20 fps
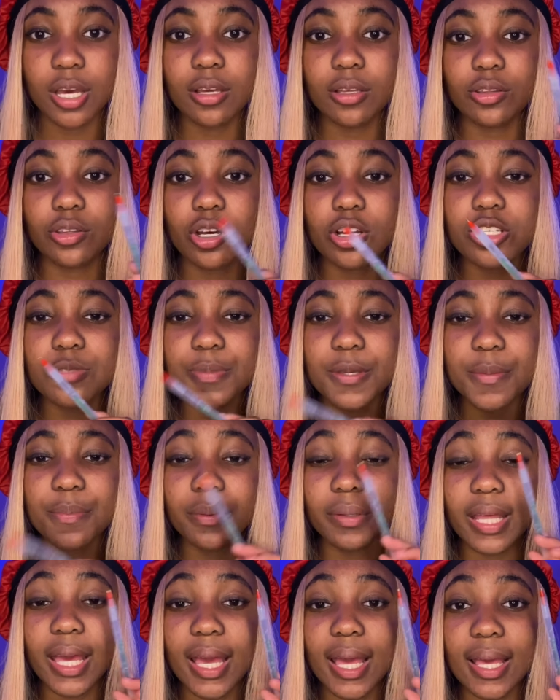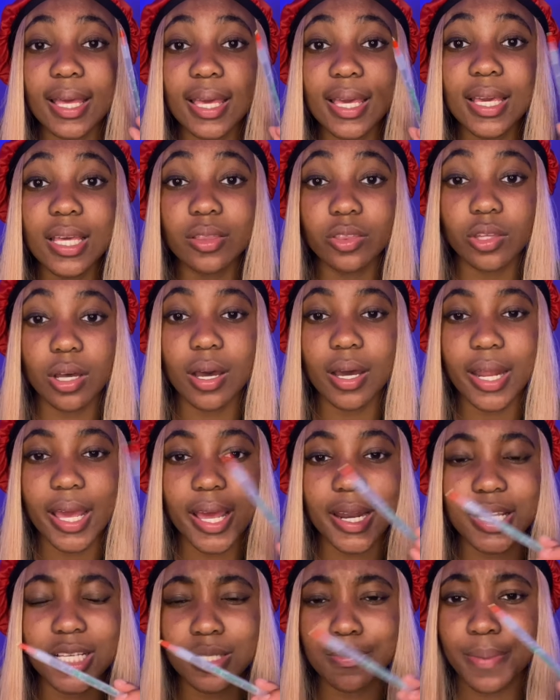Those people that he thought
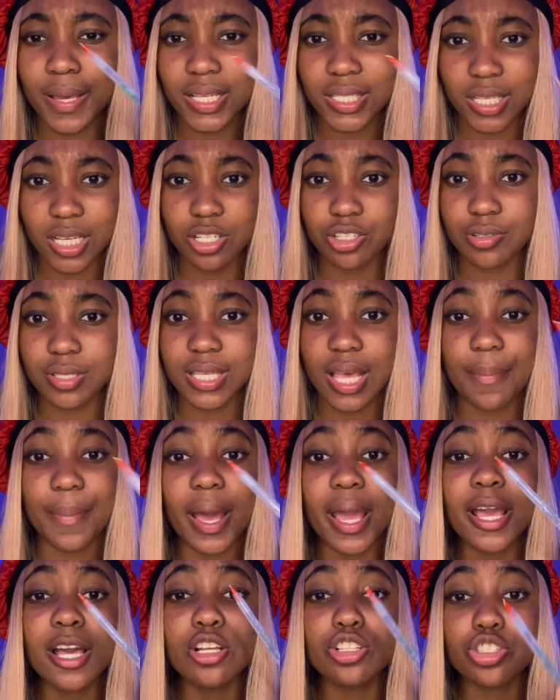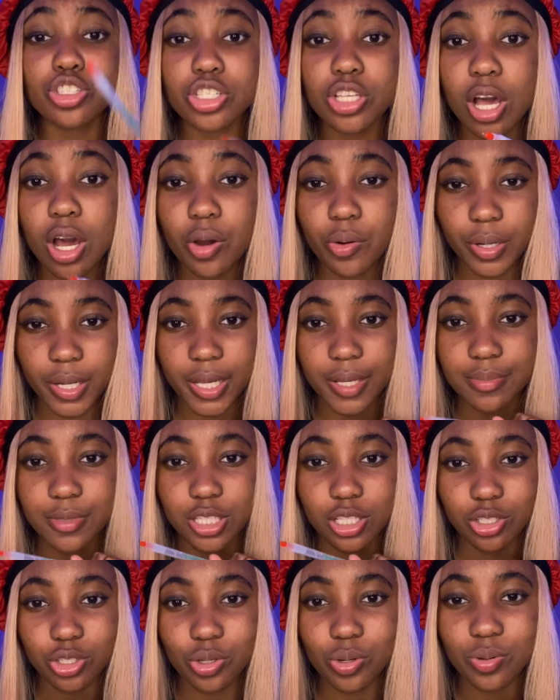had his best interest at mind told him
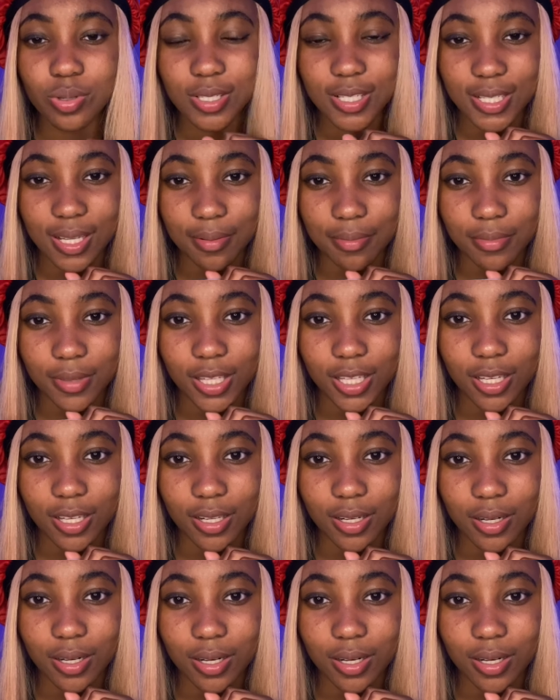to do something